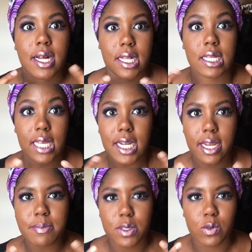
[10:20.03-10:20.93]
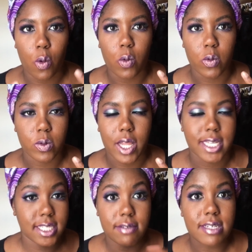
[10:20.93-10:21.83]
glitter lips and all.
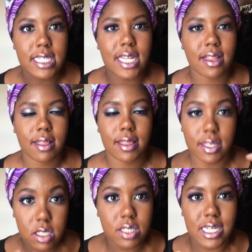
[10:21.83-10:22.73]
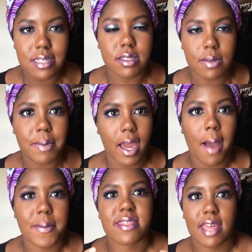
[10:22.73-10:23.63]
Like, seriously, this needs to
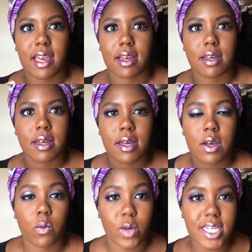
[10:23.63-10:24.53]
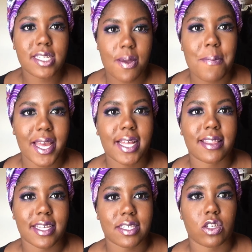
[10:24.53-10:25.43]
become a thing. We need to make
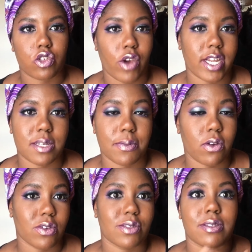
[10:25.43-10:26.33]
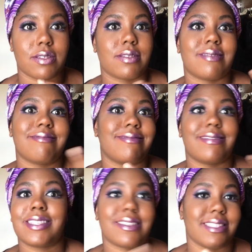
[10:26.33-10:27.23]
this a trend because
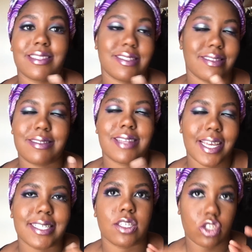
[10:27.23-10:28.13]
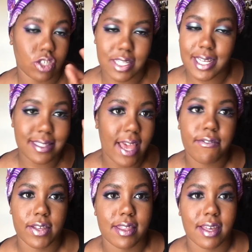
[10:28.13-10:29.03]
it's
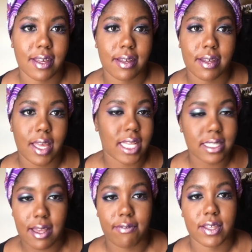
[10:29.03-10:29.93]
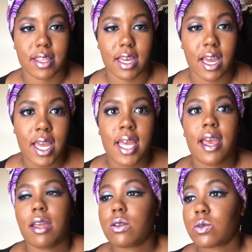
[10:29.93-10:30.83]
everything. It's everything.
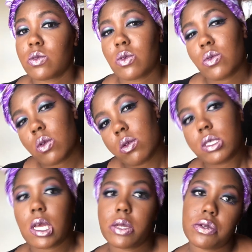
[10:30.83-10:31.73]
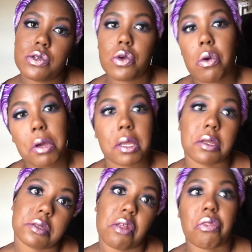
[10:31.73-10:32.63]
And it's also not as hard to talk in
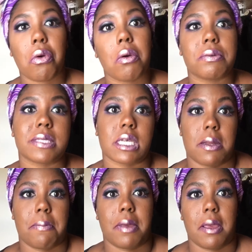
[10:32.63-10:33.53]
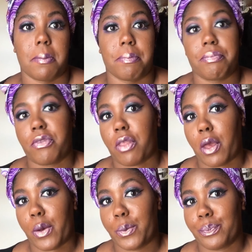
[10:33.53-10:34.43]
lips as I thought it was gonna be.
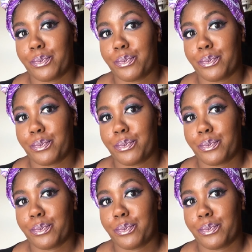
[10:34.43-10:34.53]
So,